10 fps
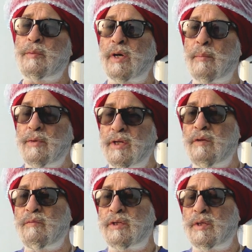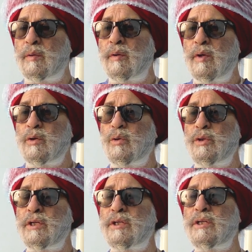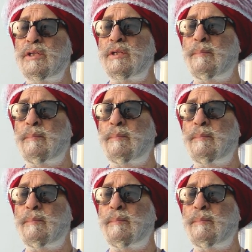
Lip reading: become invisible. So this is